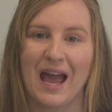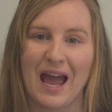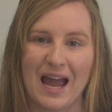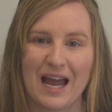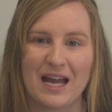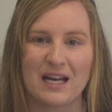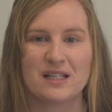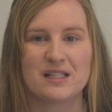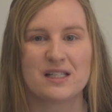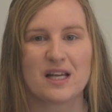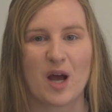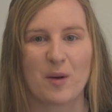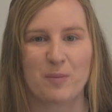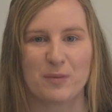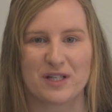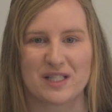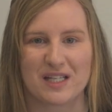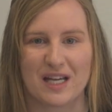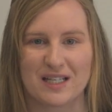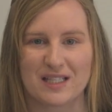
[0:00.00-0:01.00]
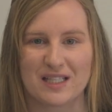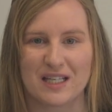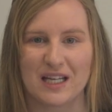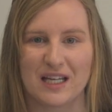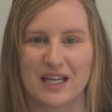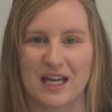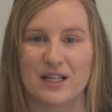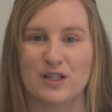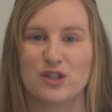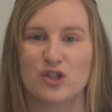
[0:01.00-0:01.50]
and are protected
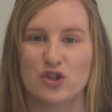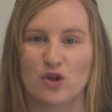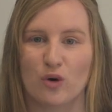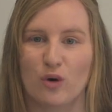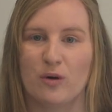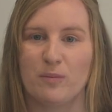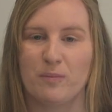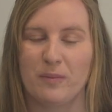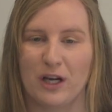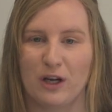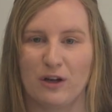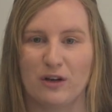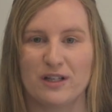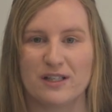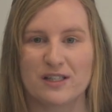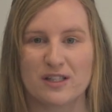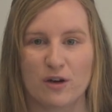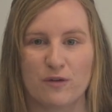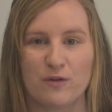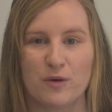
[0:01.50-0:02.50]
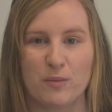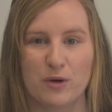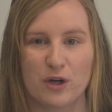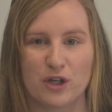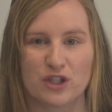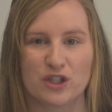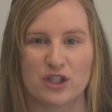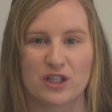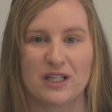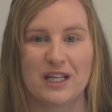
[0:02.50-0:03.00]
against short periods of
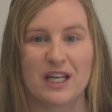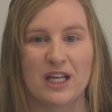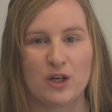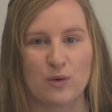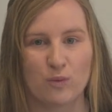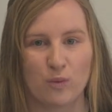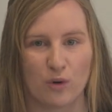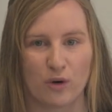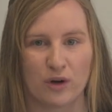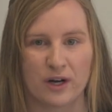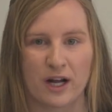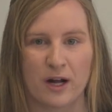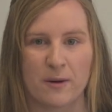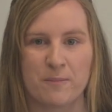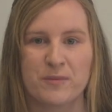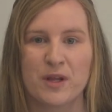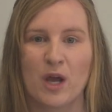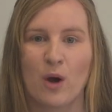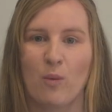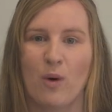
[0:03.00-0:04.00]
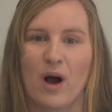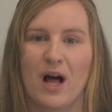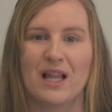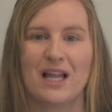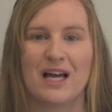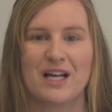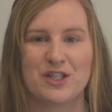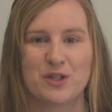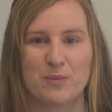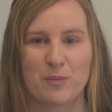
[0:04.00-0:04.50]
immersion in water while
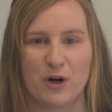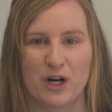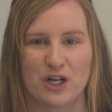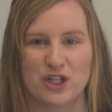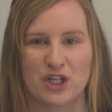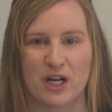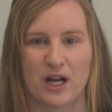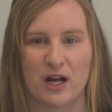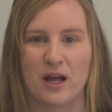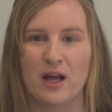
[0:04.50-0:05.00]
under pressure